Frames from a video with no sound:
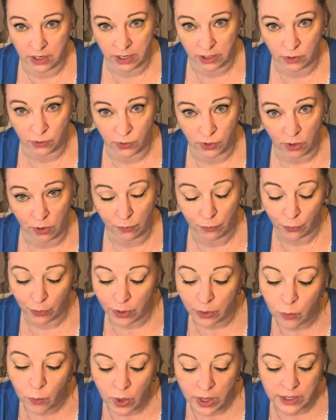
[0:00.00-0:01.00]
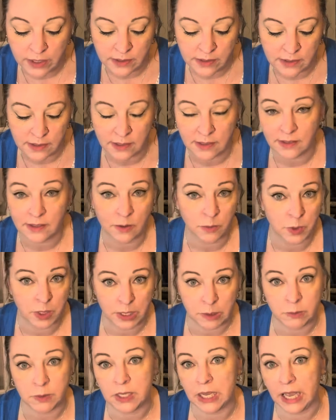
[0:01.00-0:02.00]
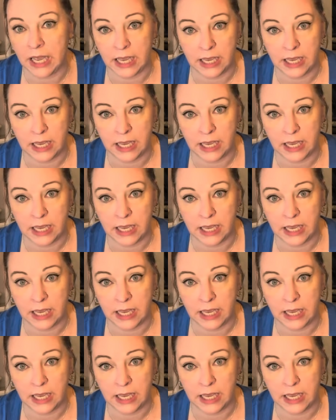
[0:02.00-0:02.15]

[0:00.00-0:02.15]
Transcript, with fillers: I use all four at once and sometimes